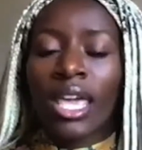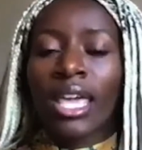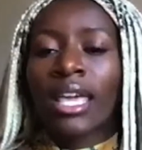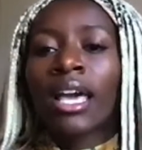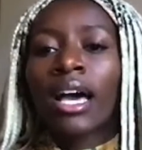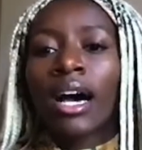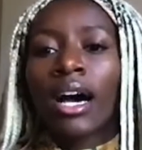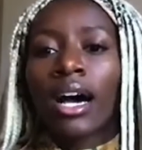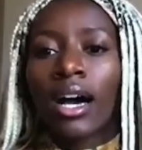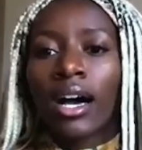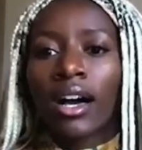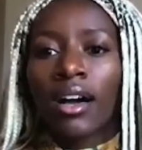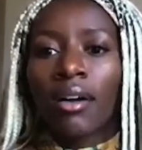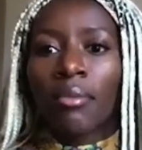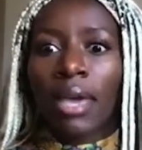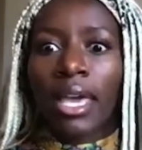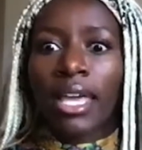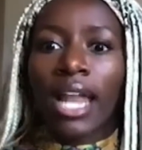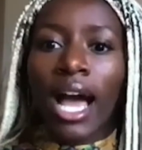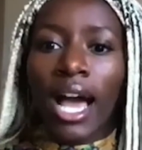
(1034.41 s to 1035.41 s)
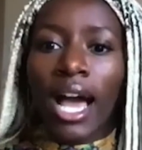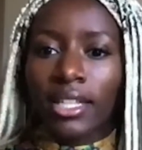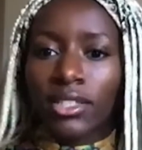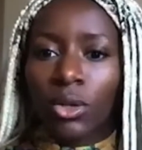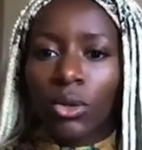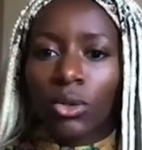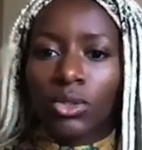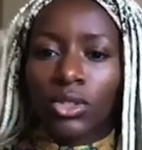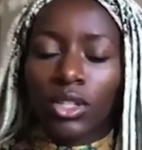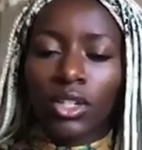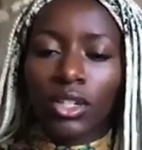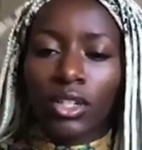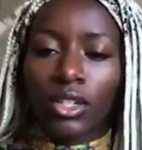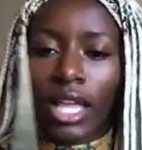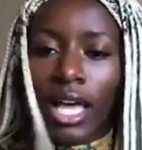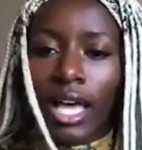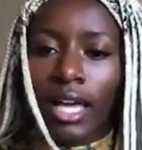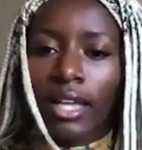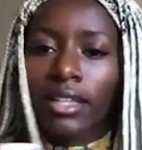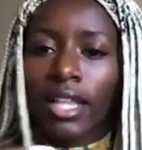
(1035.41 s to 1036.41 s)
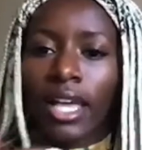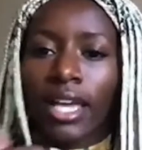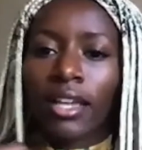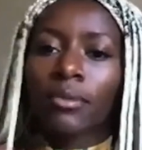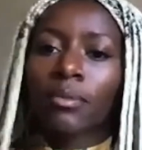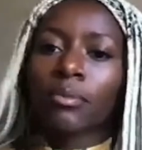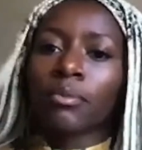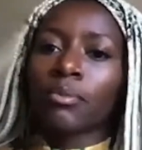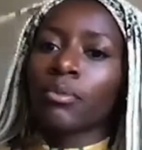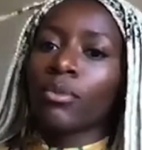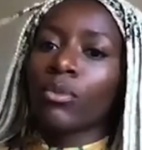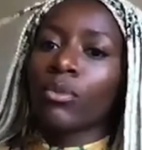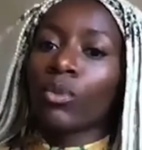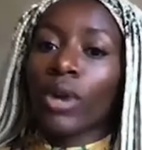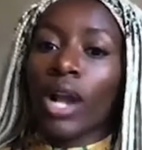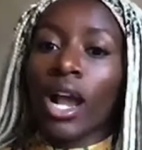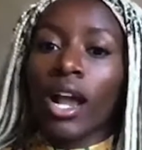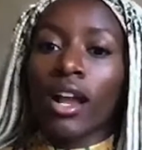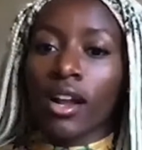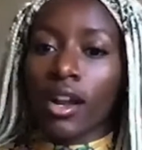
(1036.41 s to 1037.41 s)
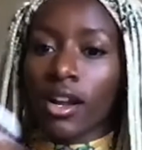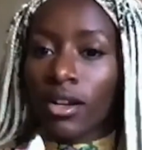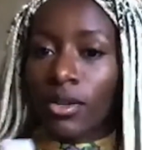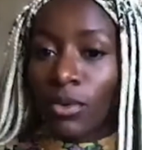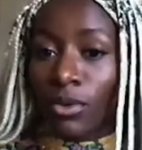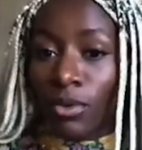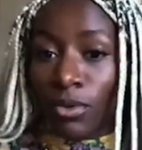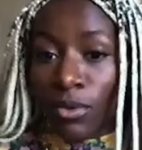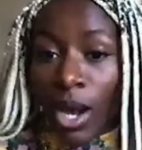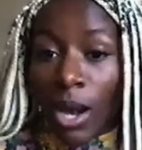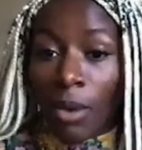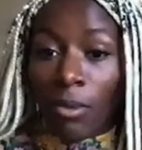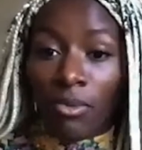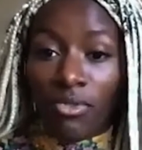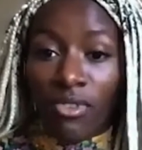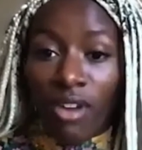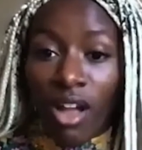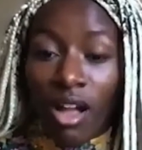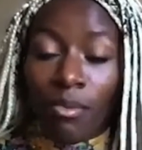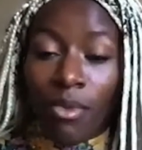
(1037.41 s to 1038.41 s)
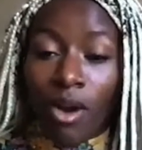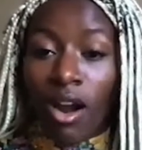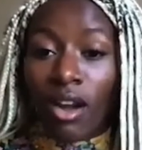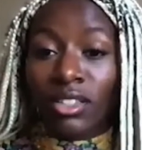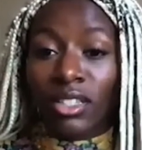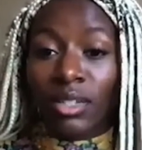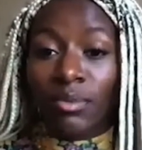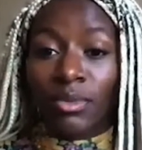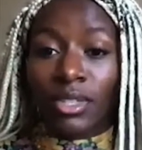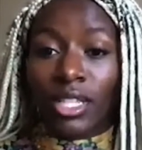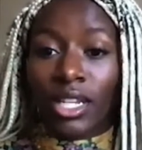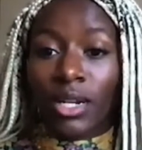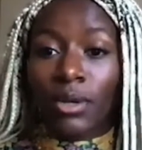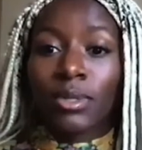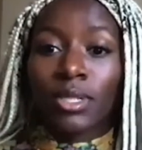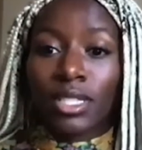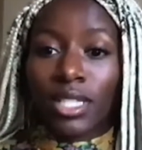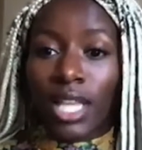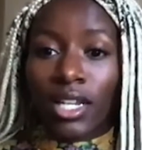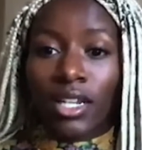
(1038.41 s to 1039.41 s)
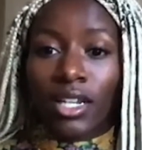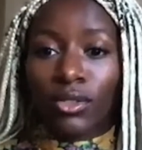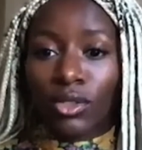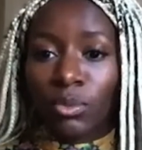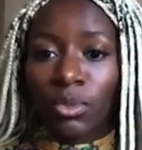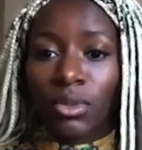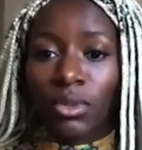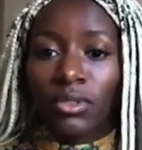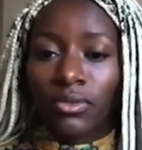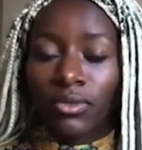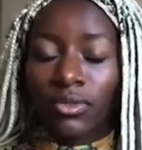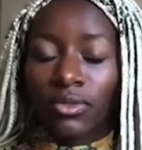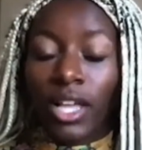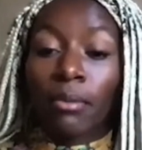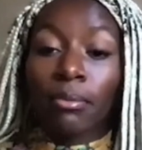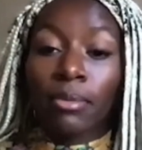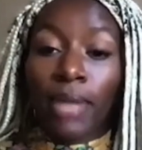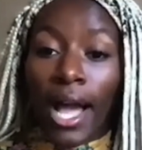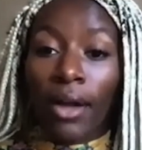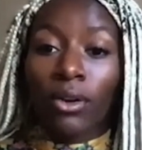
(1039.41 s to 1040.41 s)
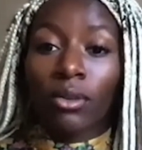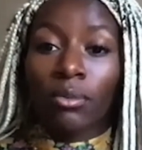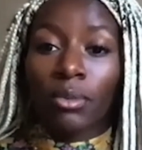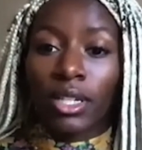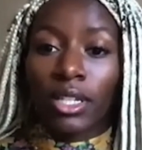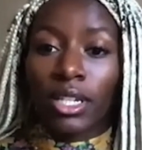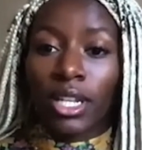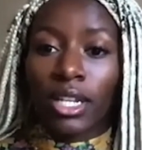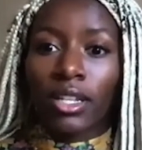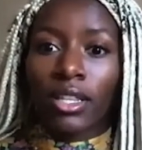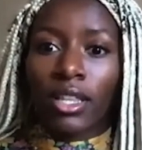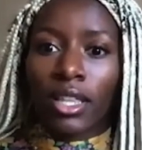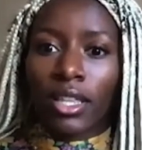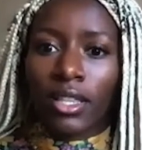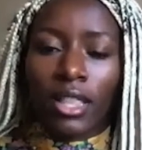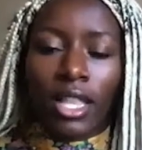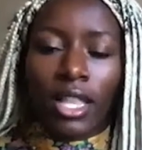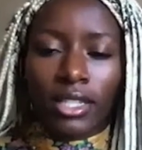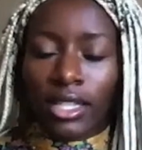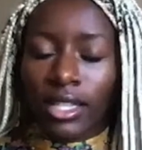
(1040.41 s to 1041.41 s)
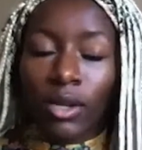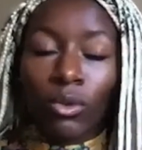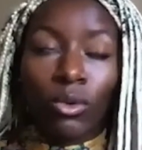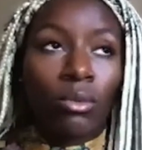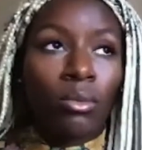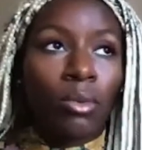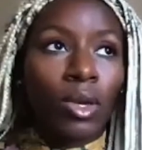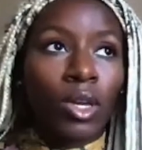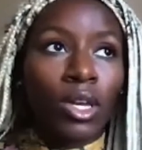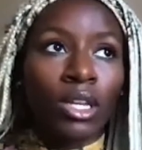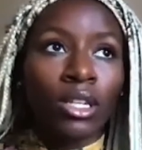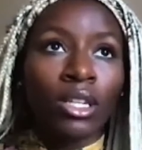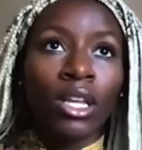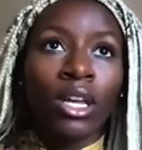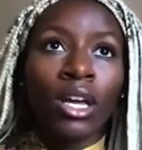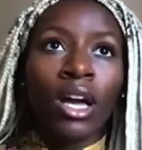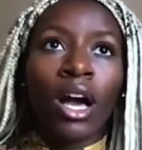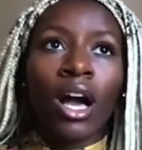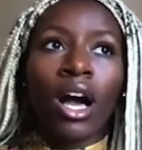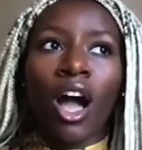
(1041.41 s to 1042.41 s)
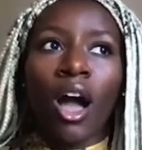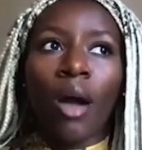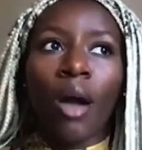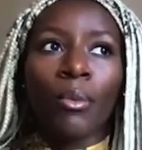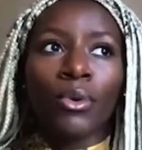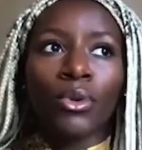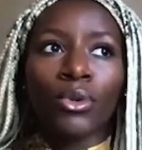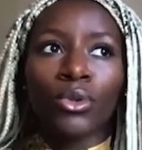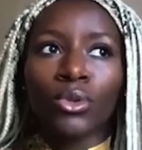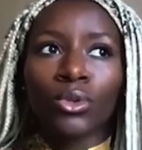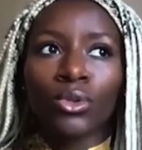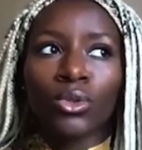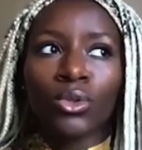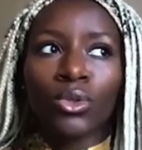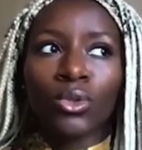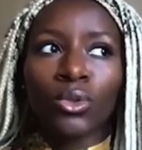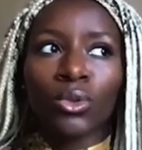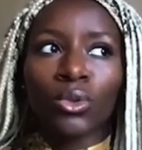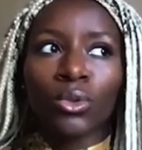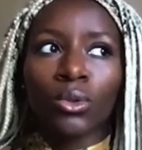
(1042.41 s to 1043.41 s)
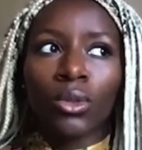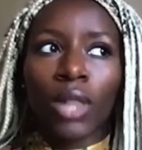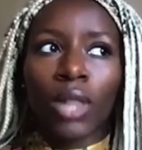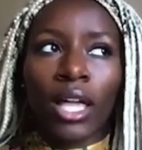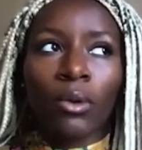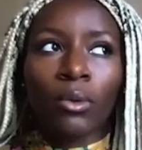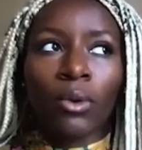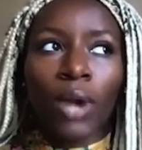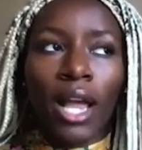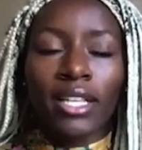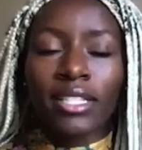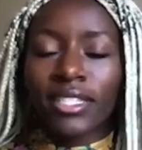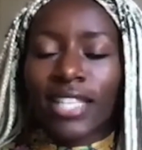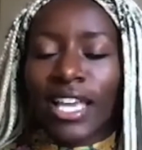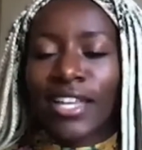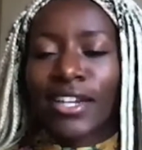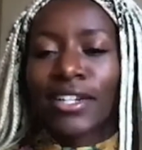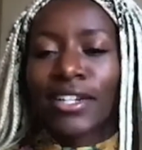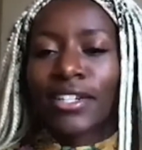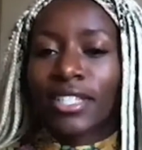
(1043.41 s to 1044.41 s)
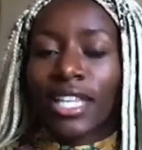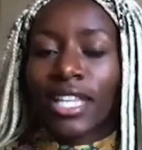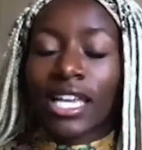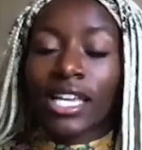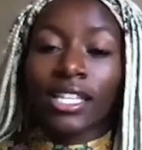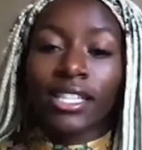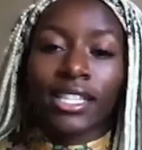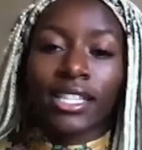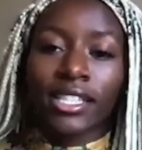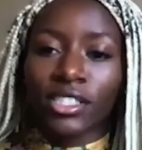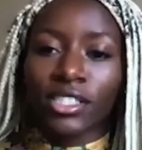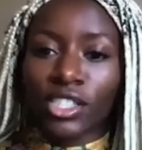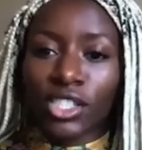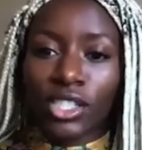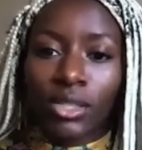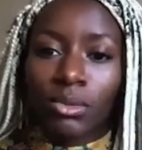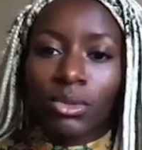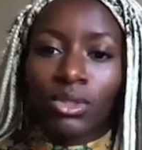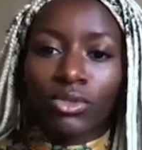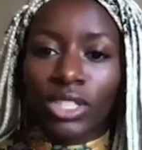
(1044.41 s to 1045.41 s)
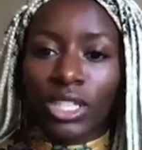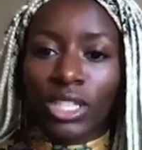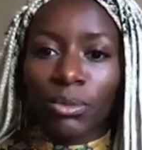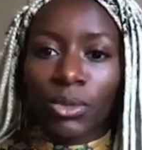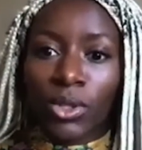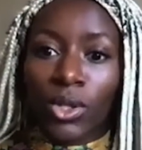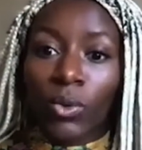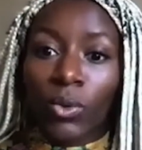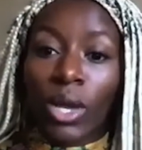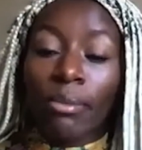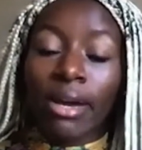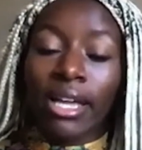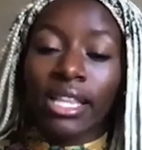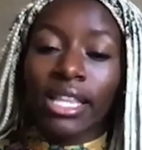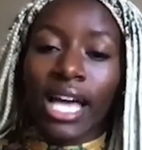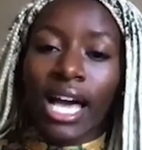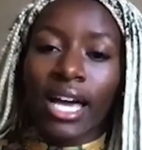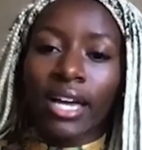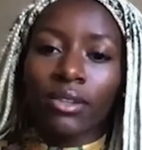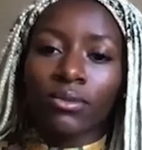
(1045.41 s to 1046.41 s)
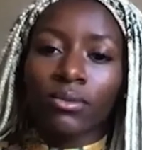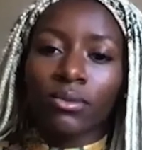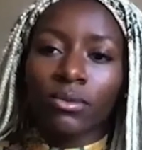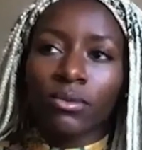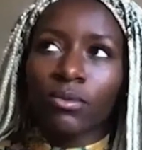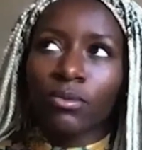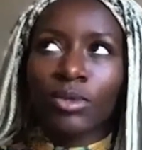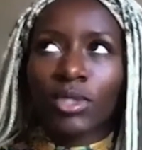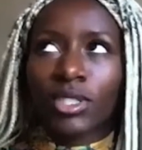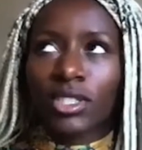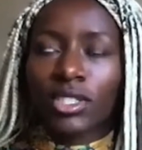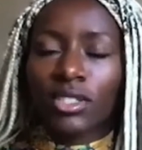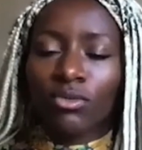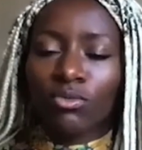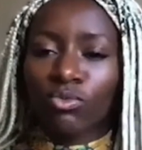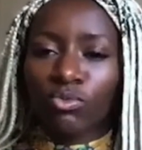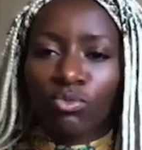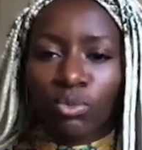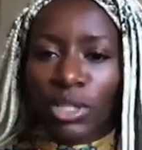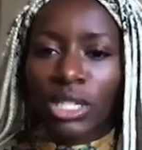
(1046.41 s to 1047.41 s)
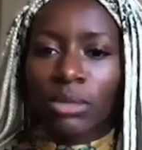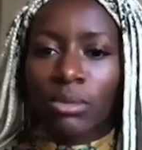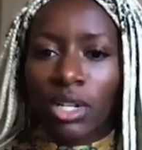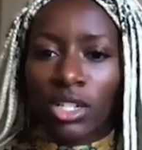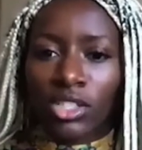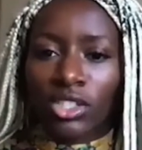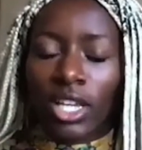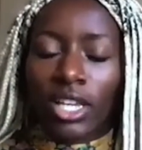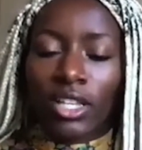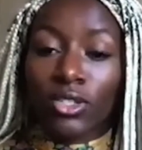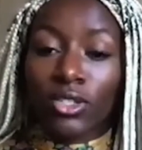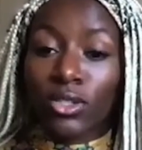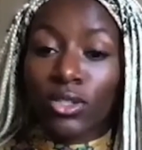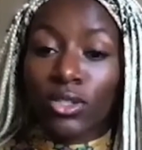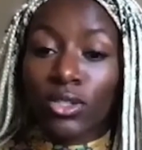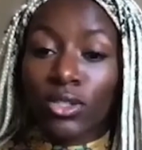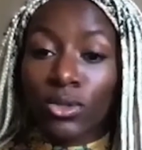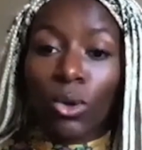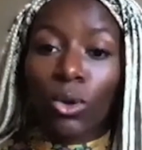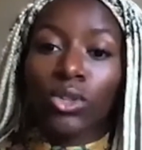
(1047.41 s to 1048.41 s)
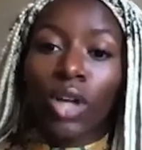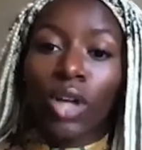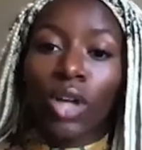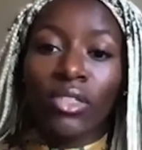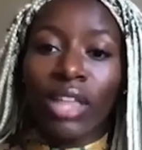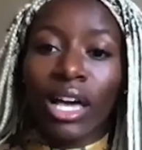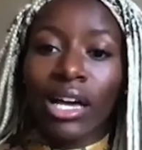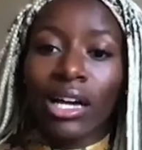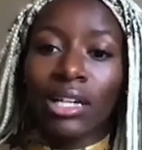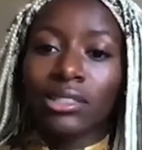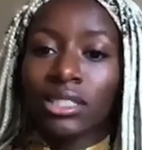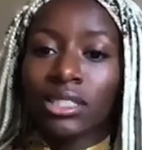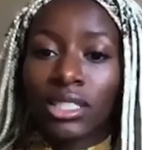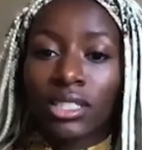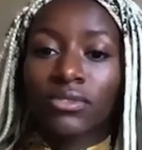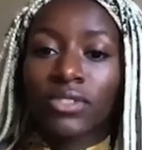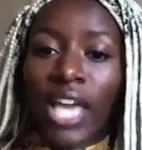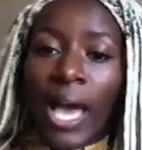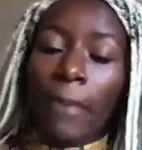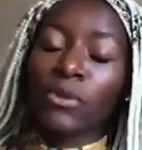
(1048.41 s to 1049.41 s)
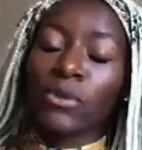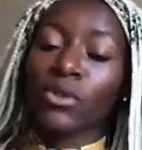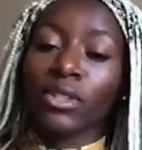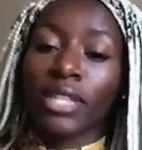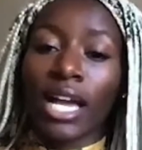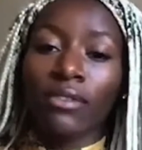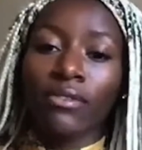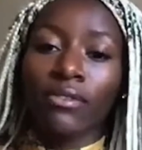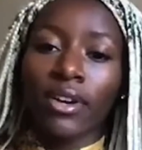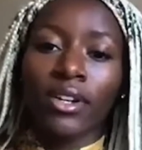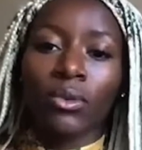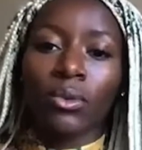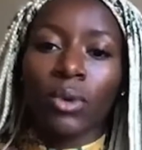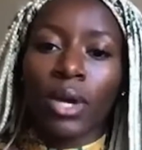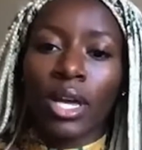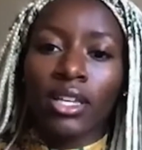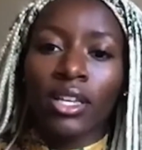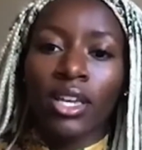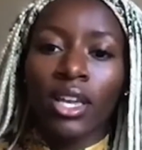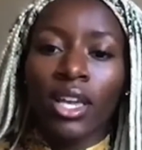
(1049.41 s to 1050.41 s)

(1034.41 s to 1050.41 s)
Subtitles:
And I told her that like where I'm from, Harlem, there was like a group of like black women and like, Latina women who like were ice skaters, and she was really blown away by that and was pretty much like sold on the idea of capturing that right away.